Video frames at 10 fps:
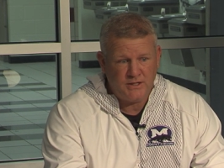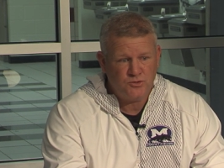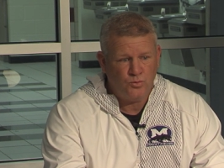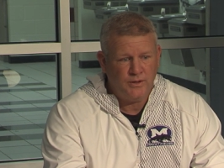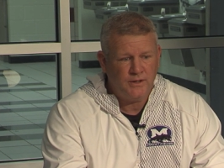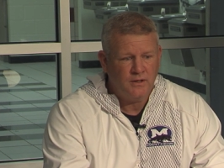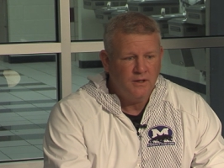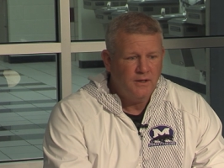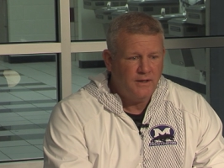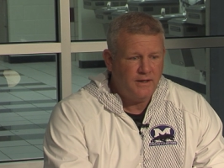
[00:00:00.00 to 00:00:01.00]
each week,
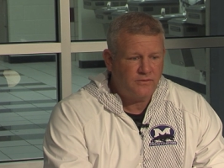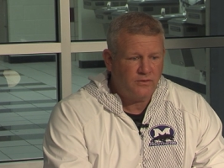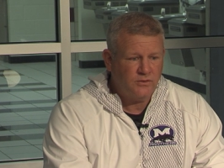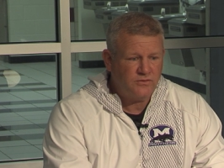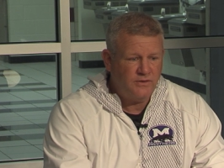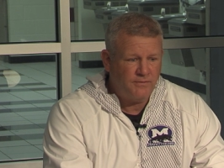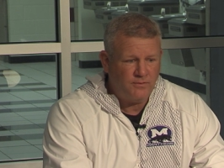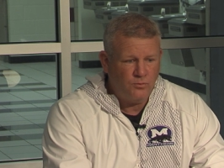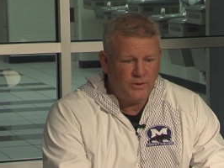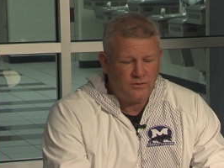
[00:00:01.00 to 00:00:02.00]
and so it's
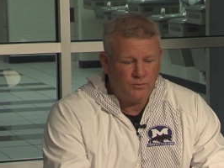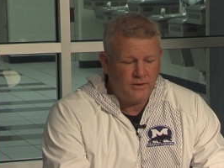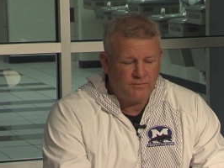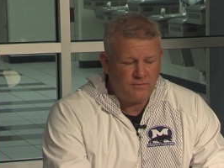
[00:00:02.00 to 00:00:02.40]
different week to week.